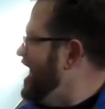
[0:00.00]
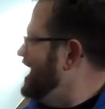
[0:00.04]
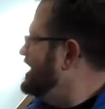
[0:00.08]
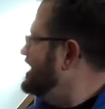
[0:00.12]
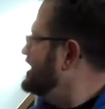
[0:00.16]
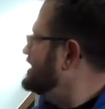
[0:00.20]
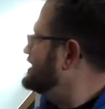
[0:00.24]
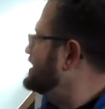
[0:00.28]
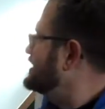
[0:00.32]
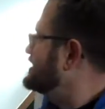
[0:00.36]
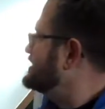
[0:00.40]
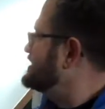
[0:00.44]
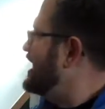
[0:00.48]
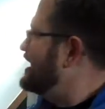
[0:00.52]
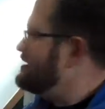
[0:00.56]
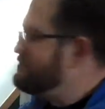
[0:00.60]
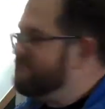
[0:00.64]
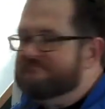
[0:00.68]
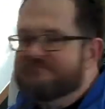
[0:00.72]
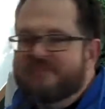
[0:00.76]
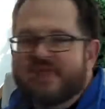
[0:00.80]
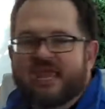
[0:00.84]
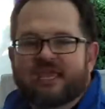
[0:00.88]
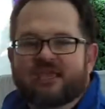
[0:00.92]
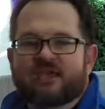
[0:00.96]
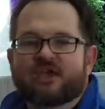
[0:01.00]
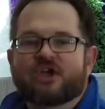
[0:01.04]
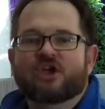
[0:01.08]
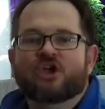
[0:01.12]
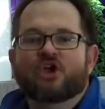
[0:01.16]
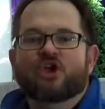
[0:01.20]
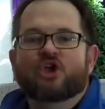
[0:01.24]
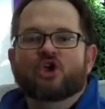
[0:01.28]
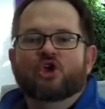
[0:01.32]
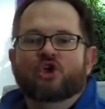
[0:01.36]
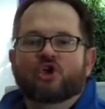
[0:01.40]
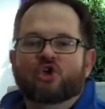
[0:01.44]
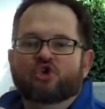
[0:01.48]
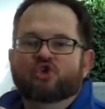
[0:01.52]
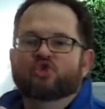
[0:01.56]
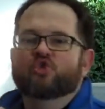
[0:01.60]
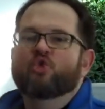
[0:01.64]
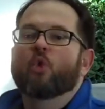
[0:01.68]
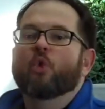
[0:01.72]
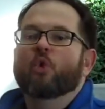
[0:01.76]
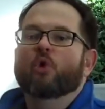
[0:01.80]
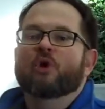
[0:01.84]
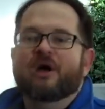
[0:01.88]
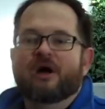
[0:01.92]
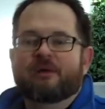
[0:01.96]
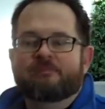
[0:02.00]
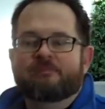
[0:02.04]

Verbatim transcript: And it does not make your